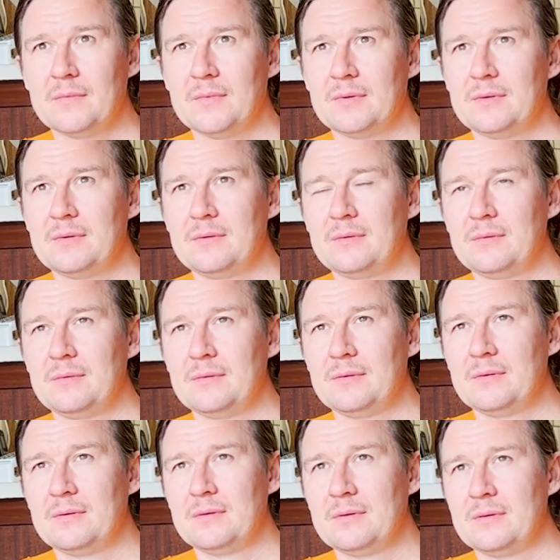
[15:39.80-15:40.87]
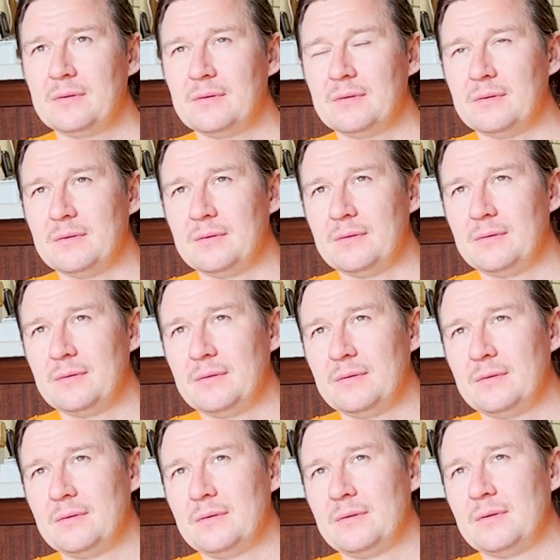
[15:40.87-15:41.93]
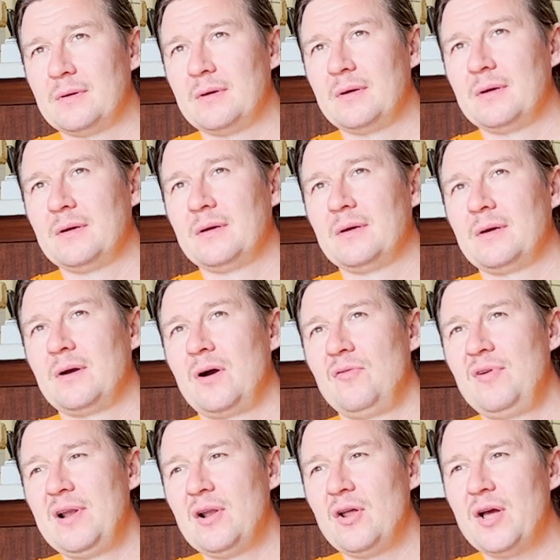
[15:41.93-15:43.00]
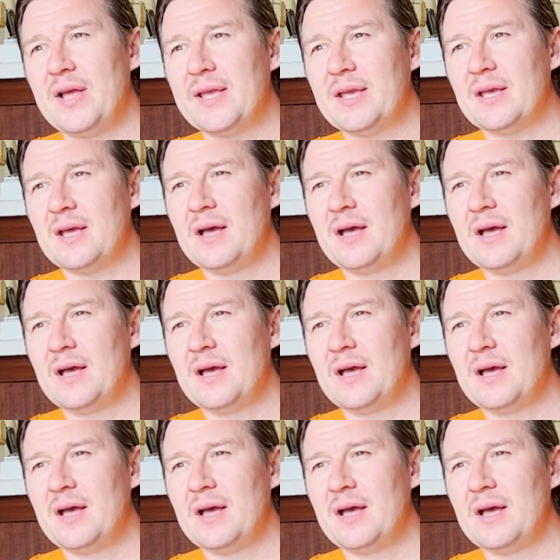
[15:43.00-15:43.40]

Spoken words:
don't know. I really like.